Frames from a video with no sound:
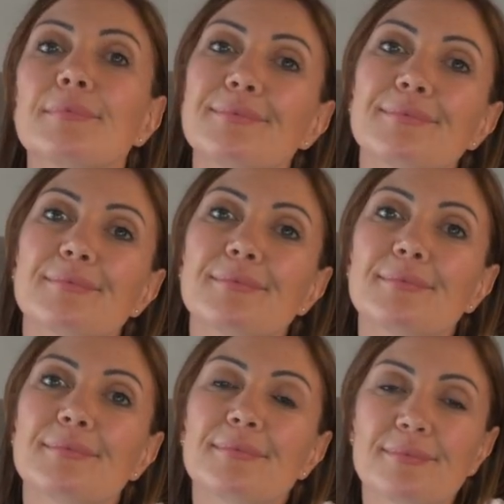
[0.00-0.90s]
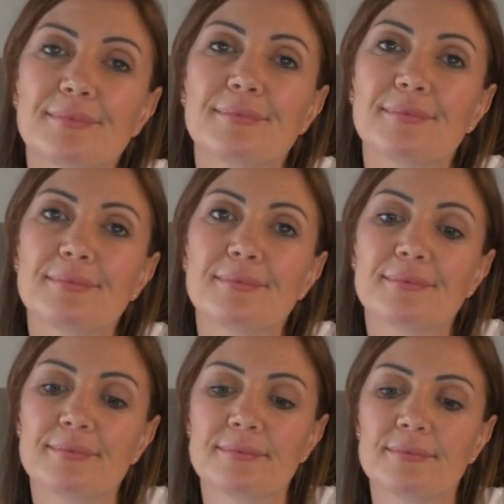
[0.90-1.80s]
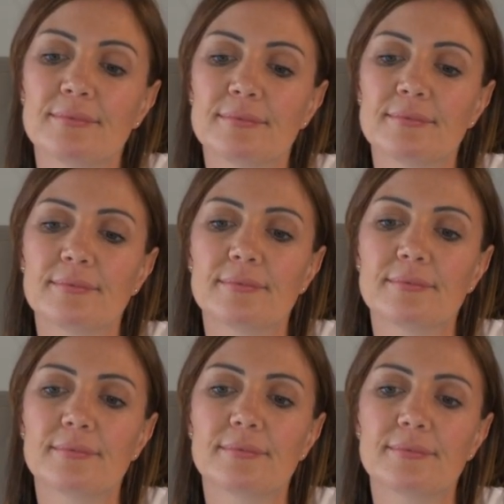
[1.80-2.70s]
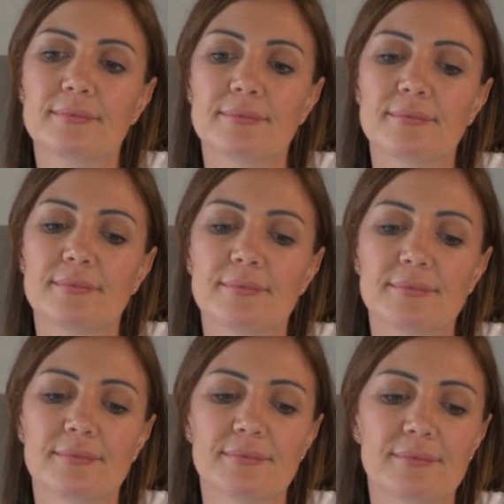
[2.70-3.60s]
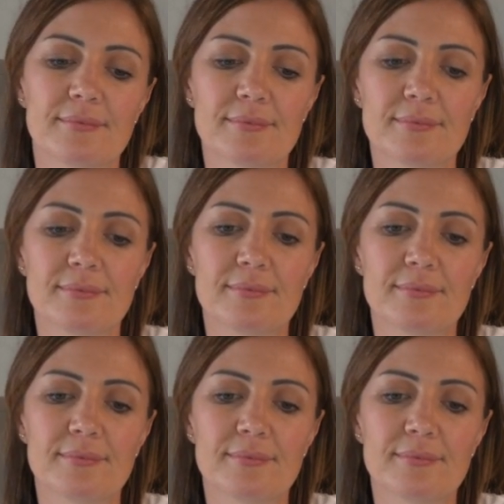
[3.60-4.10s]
No words are spoken by the person on screen.